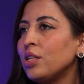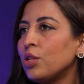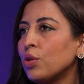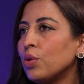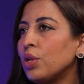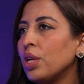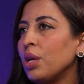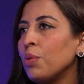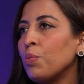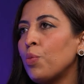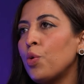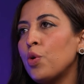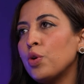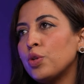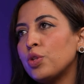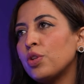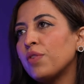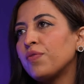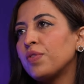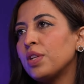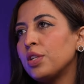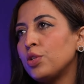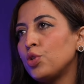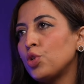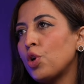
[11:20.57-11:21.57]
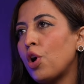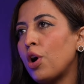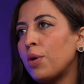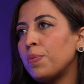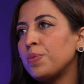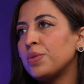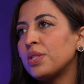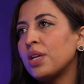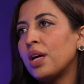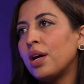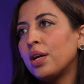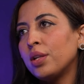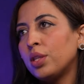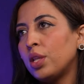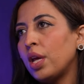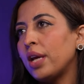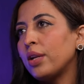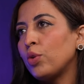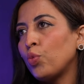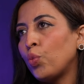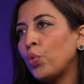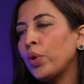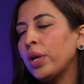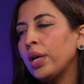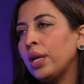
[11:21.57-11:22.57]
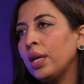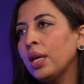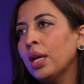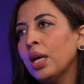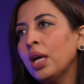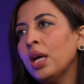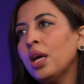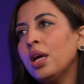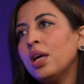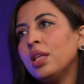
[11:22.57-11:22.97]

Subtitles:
today most of the jobs are that way,